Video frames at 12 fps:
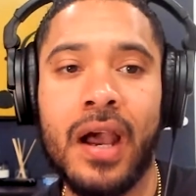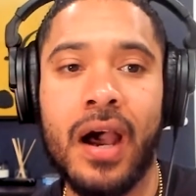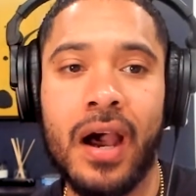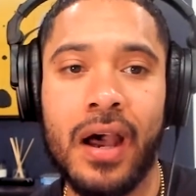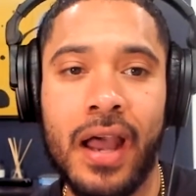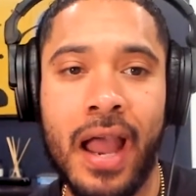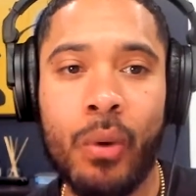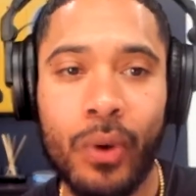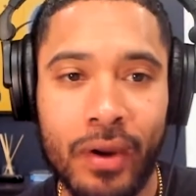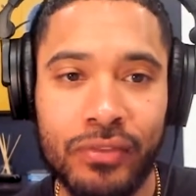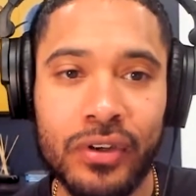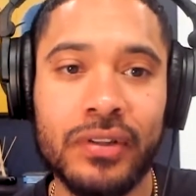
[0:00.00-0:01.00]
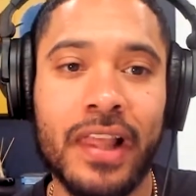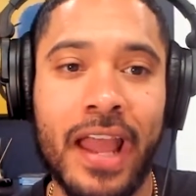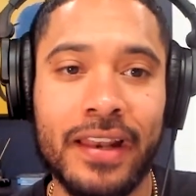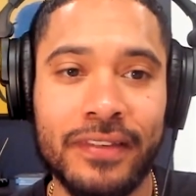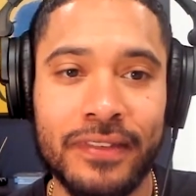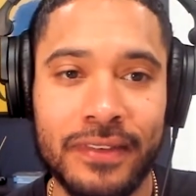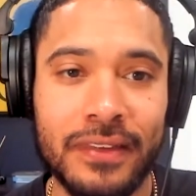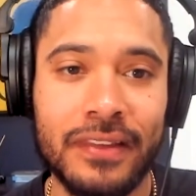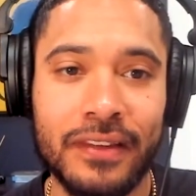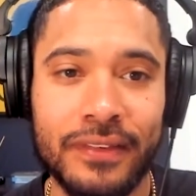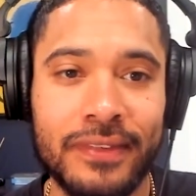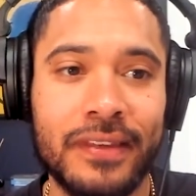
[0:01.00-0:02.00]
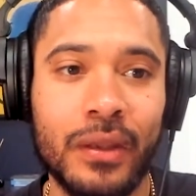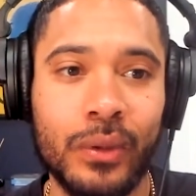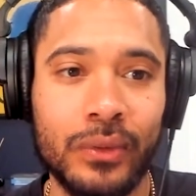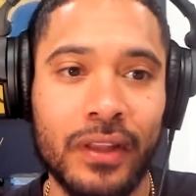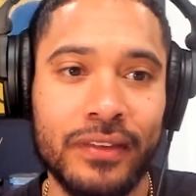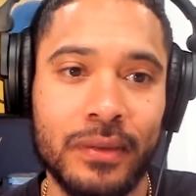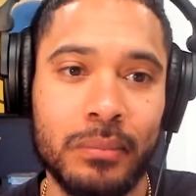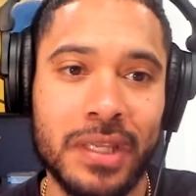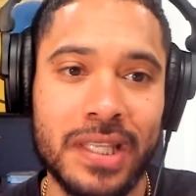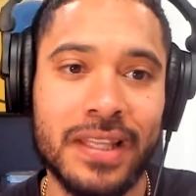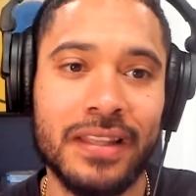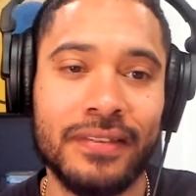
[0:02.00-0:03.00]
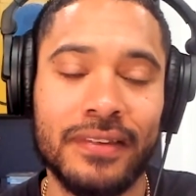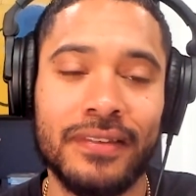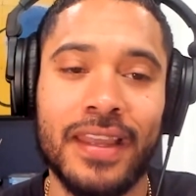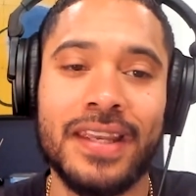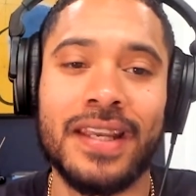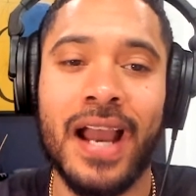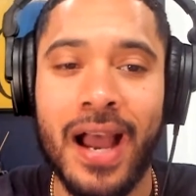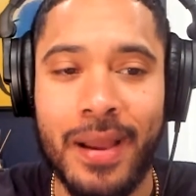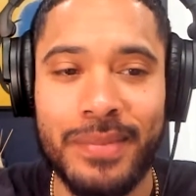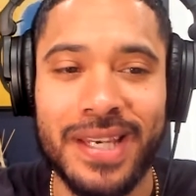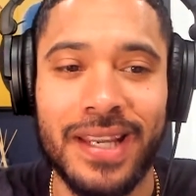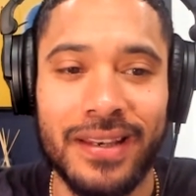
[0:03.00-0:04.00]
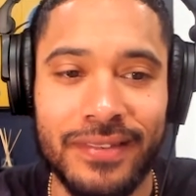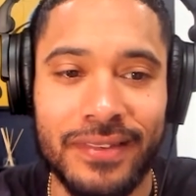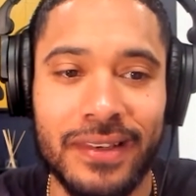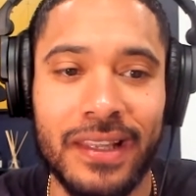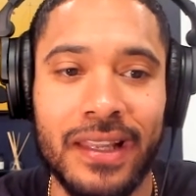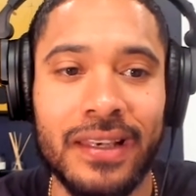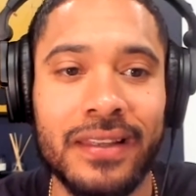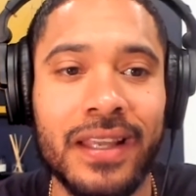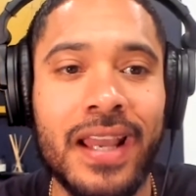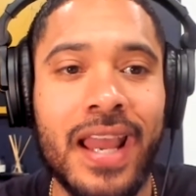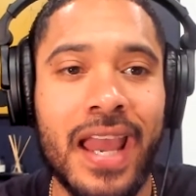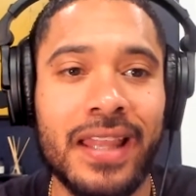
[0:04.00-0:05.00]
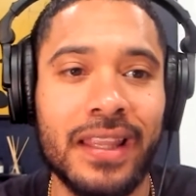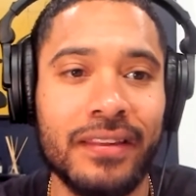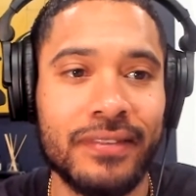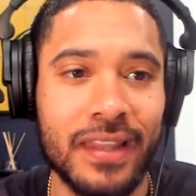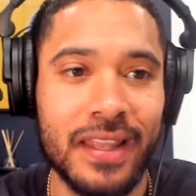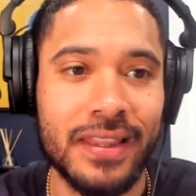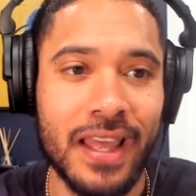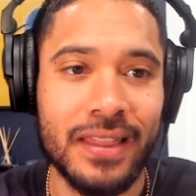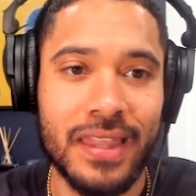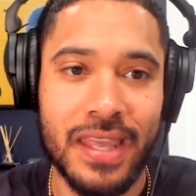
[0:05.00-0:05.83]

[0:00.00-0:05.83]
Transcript: However, this still doesn't mean this is a common incident. And they said that